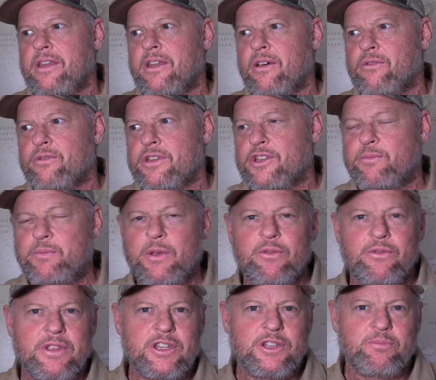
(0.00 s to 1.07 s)
dispute
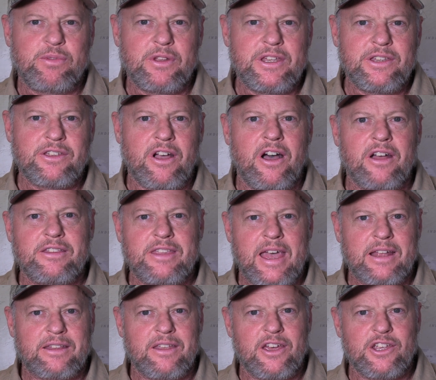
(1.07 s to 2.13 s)
this, please
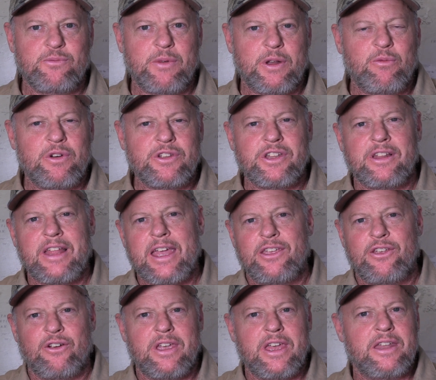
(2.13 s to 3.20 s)
contact us. But it wasn't like
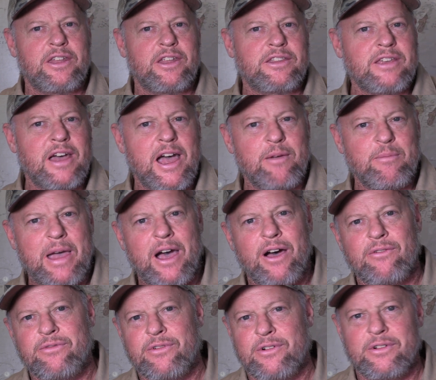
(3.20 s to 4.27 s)
you're getting a
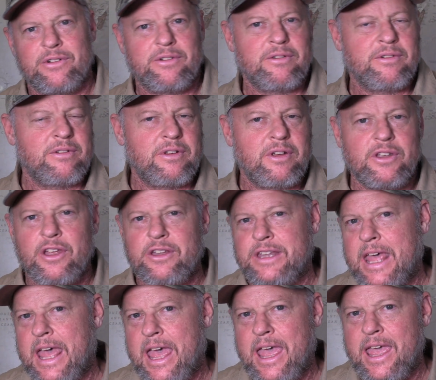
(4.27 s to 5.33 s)
timeout for a
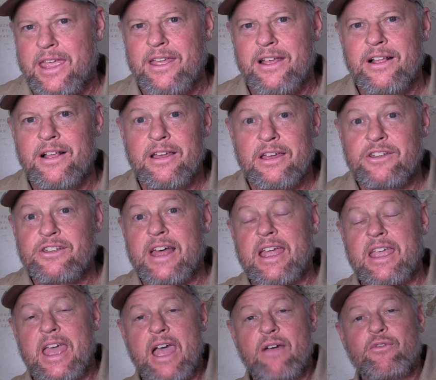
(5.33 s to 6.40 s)
day. It's
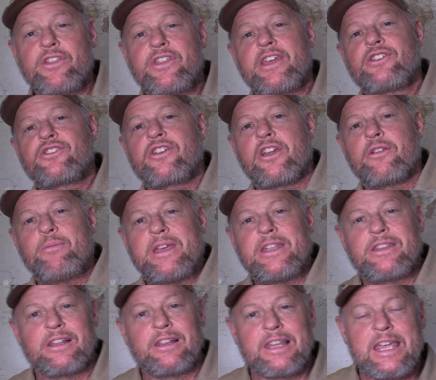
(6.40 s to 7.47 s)
like everything's going to be
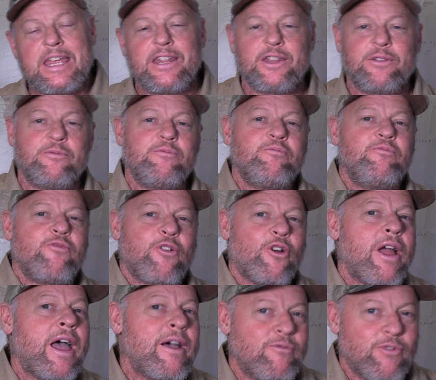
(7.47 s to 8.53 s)
deleted
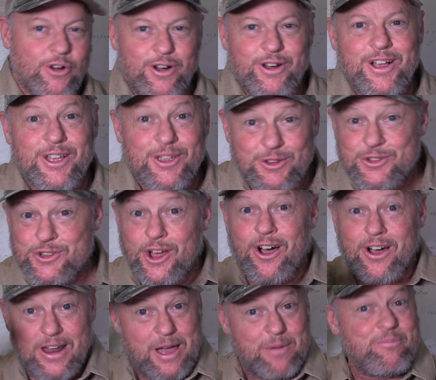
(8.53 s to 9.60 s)
forever. You saw it. I